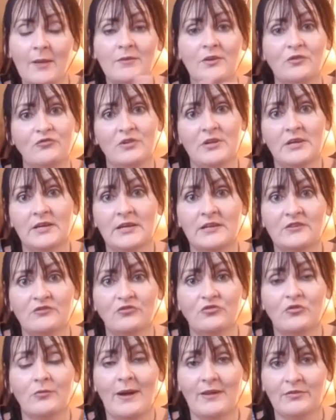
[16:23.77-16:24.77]
i'm literally
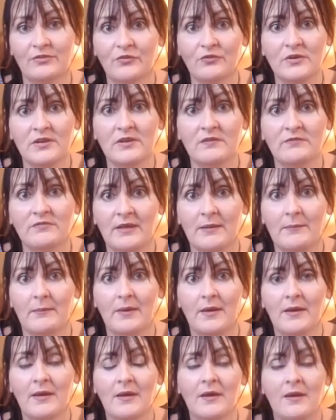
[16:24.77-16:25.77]
connected to about three of
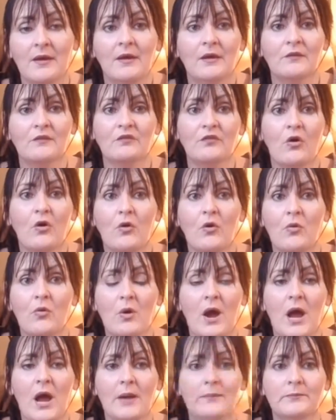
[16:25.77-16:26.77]
them
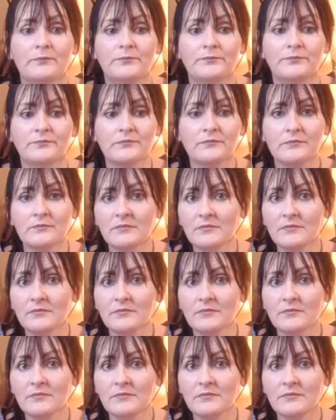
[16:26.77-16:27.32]
so um,